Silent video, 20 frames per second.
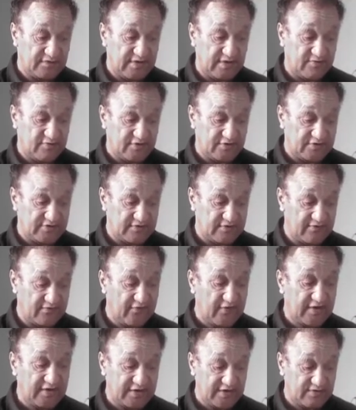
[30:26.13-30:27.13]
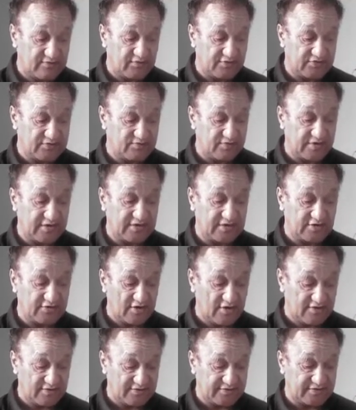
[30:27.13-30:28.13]
Of course, Fenton was putting the
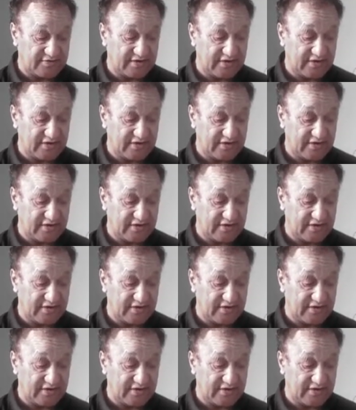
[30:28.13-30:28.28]
titles